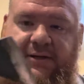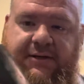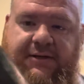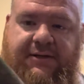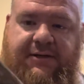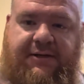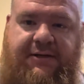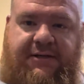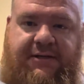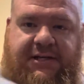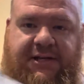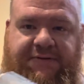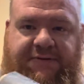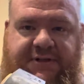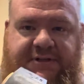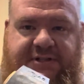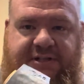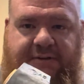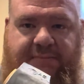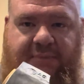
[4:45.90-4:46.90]
you can
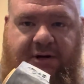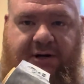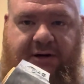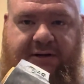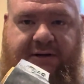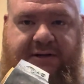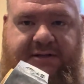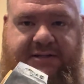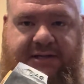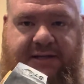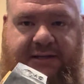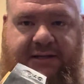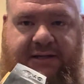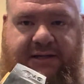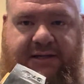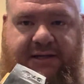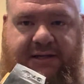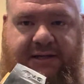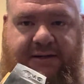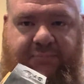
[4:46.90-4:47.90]
definitely see the markings on
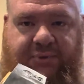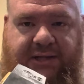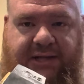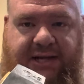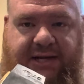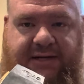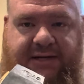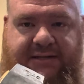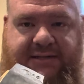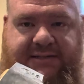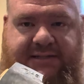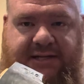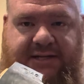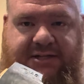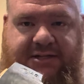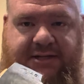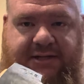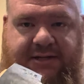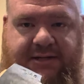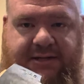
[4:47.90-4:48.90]
the blade and
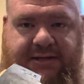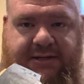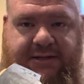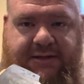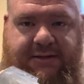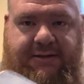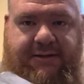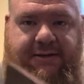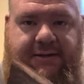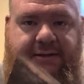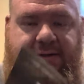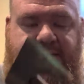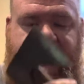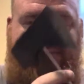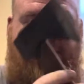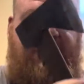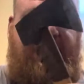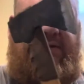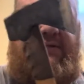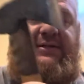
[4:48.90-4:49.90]
such.
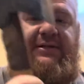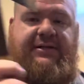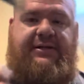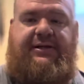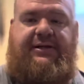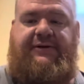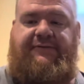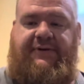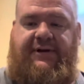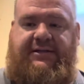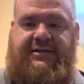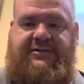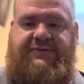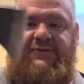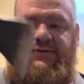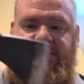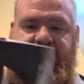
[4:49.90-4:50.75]
But I've had this for a